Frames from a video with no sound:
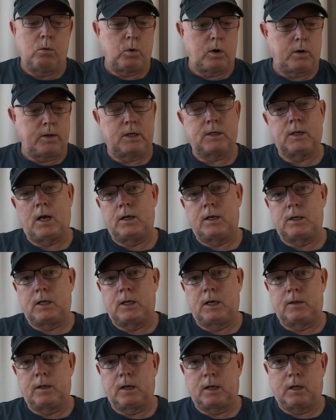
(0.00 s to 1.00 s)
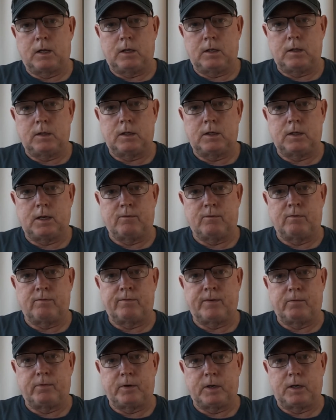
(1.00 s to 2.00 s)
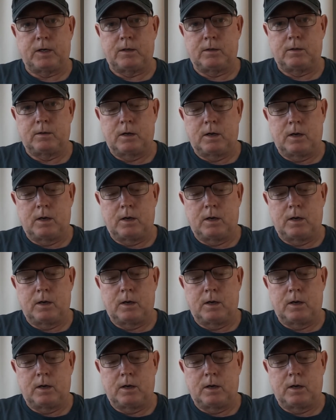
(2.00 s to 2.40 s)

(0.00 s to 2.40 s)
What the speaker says: Where in the States, you get the 750.